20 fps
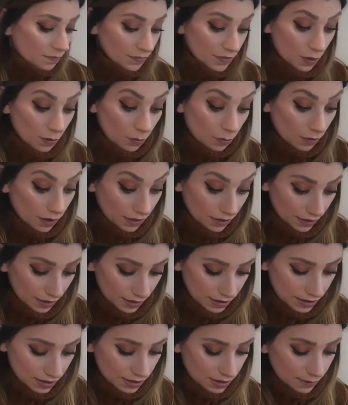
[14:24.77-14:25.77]
with
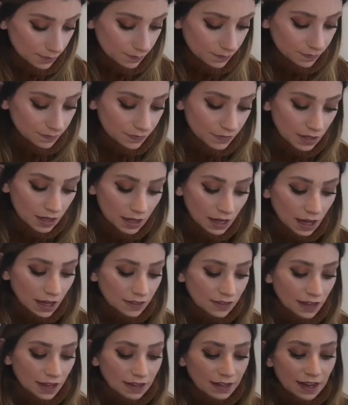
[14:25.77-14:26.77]
us. I
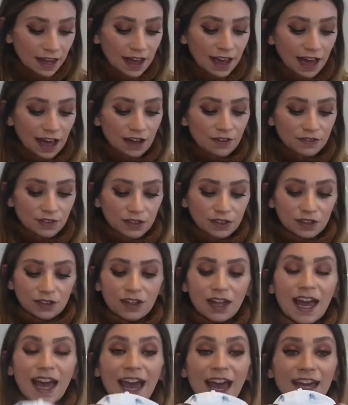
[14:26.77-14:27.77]
then have a little
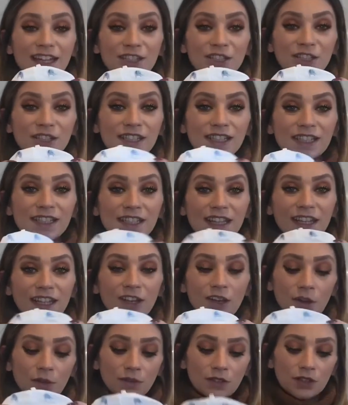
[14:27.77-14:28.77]
hat just sitting
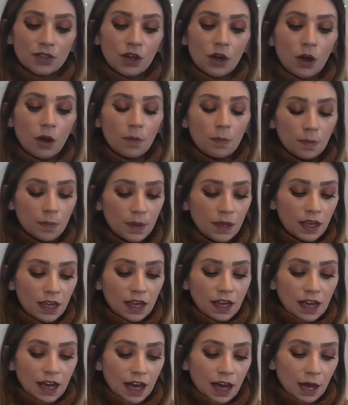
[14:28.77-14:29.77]
on the top.
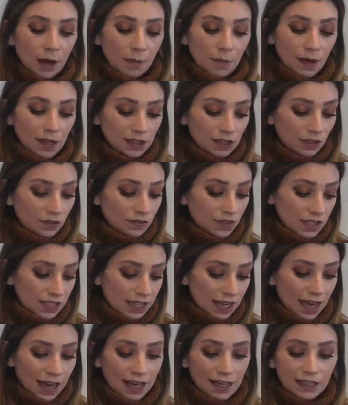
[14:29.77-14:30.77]
I love this
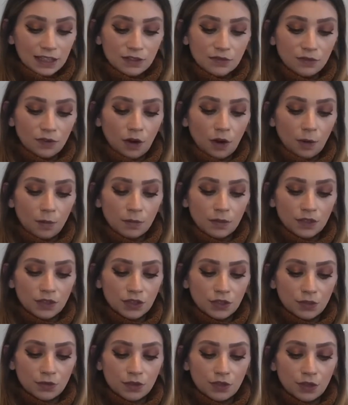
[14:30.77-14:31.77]
hat, it's from
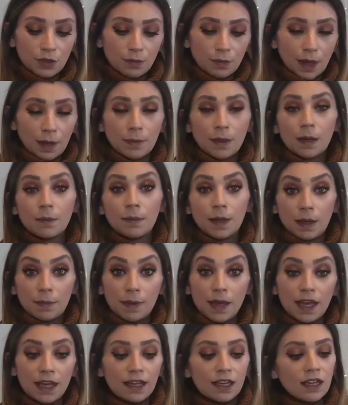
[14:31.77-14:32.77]
Jojo Mama
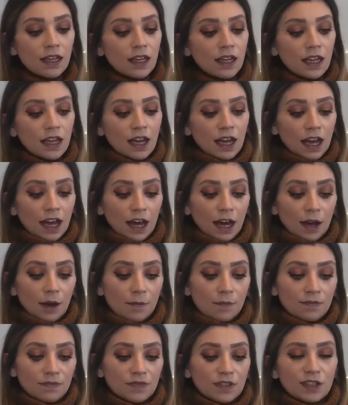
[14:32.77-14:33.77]
Bebe.
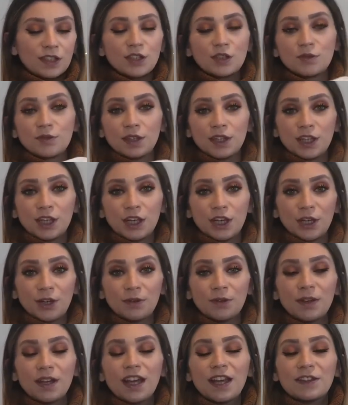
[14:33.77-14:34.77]
This is really
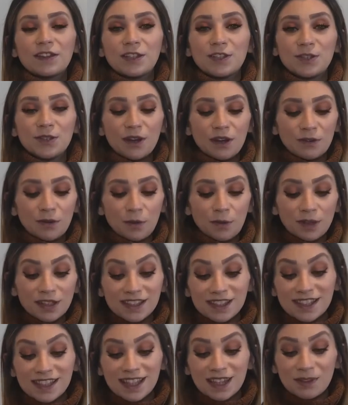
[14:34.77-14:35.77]
cute. They do have a
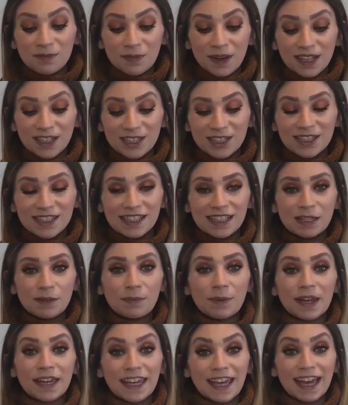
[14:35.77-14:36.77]
onesie that matches it,
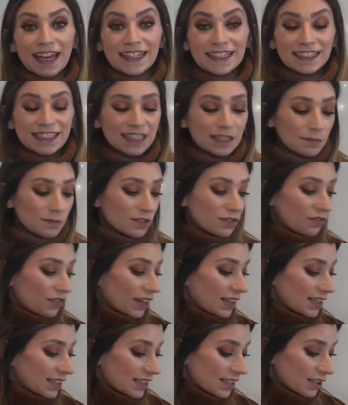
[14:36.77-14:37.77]
but I can't seem to
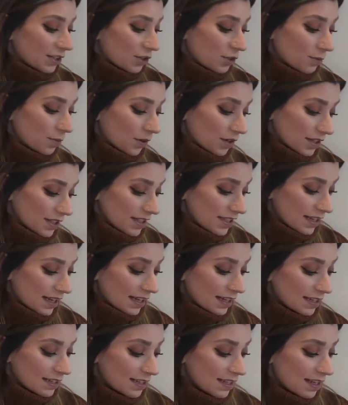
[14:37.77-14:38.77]
find it in newborn
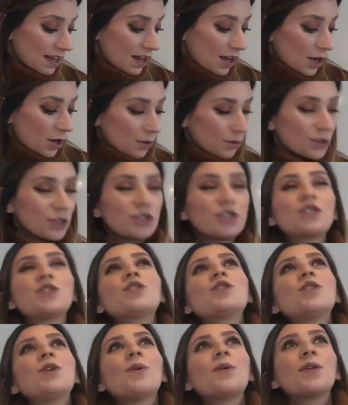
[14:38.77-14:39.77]
size, which is
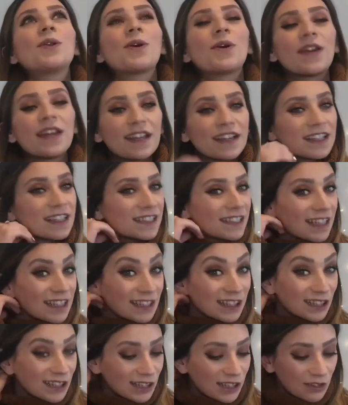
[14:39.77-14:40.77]
so annoying because I'd
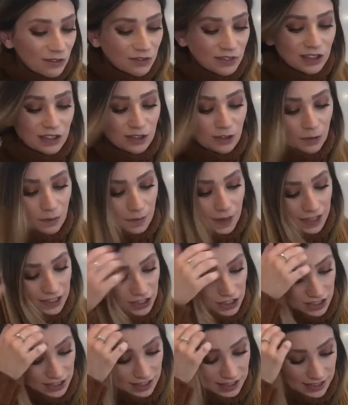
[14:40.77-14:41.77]
love the little
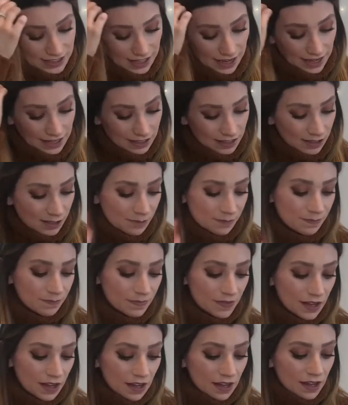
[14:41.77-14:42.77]
matching set.
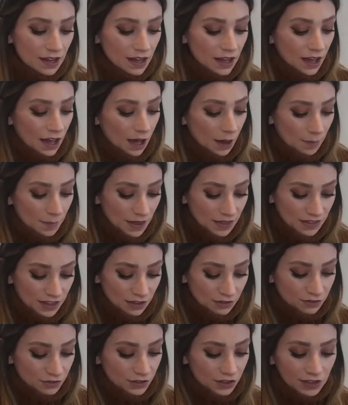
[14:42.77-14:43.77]
And
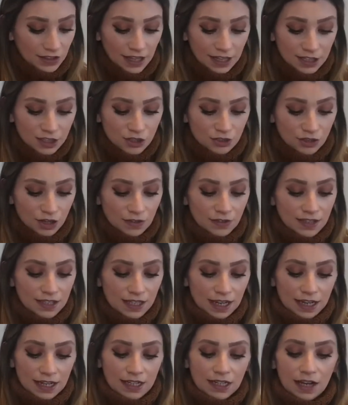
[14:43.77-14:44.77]
then for little extras around the
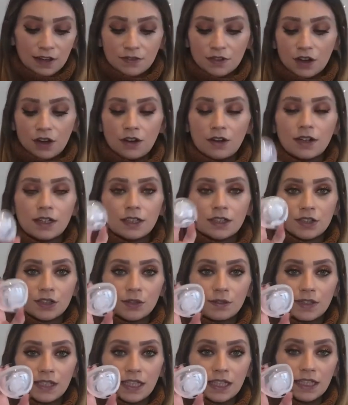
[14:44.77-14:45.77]
side, I've got a
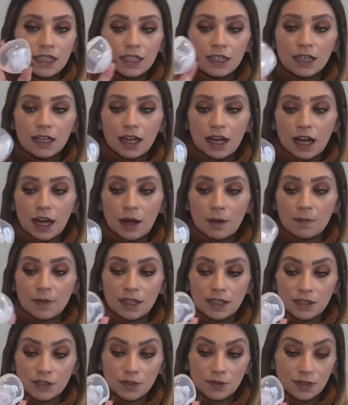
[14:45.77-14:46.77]
Dodie in
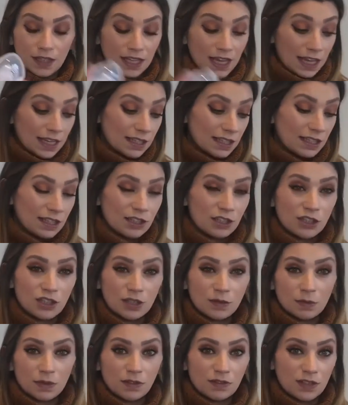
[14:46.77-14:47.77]
a Dodie case. This is
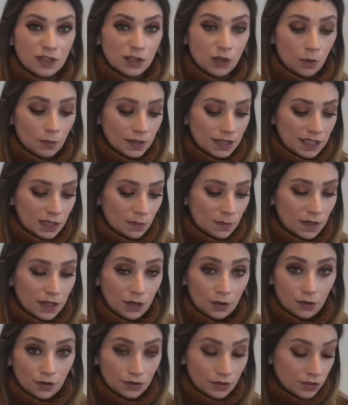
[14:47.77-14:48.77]
just one of the Tommy Tippy
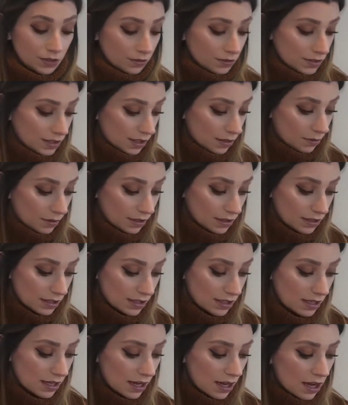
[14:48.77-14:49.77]
orthodontic
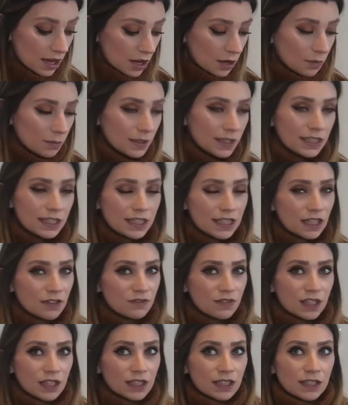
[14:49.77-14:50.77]
ones. We didn't give
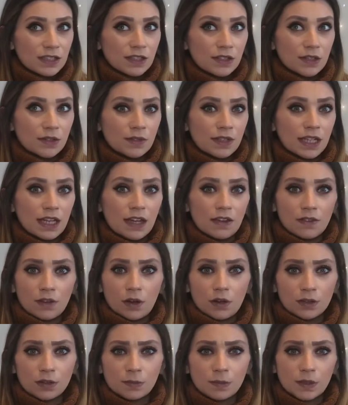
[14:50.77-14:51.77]
Nicholas a Dodie in the
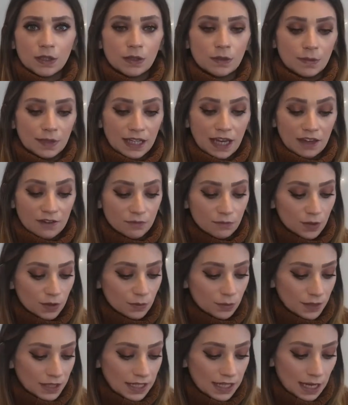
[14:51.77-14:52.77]
hospital, we gave him one
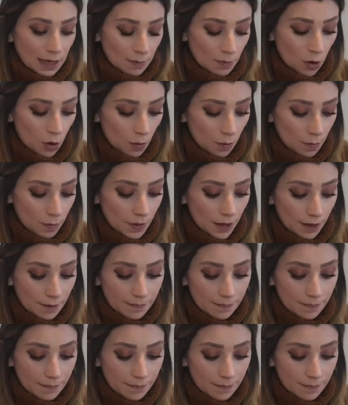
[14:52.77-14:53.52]
when he came home, but